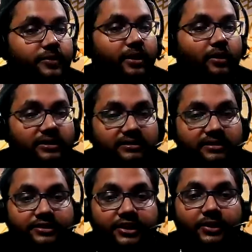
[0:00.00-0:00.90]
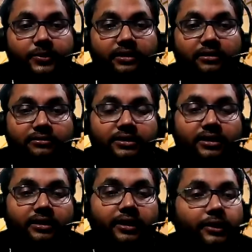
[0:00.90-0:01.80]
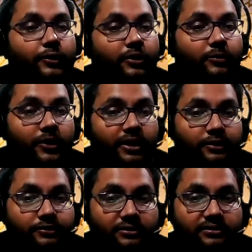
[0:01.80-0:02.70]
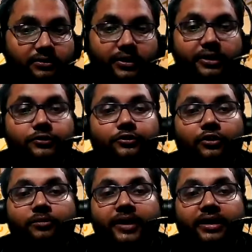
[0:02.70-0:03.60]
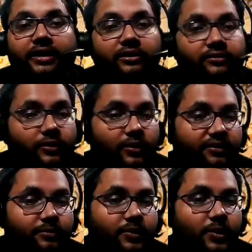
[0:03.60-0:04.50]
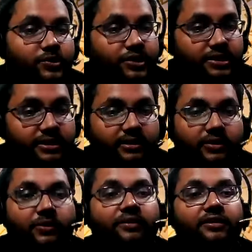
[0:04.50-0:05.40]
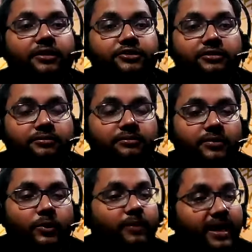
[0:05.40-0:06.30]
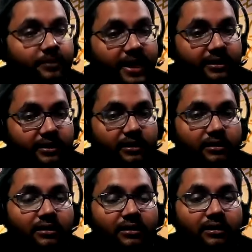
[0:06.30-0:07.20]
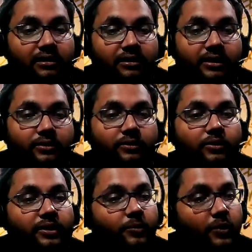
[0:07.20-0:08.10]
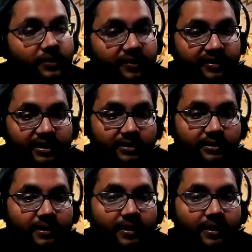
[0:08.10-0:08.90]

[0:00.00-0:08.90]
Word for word: to be honest and genuine in your communications. Okay. There should not be any kind of gossip, no cheating, no discussion, no backbiting, you know, no hypocrisy.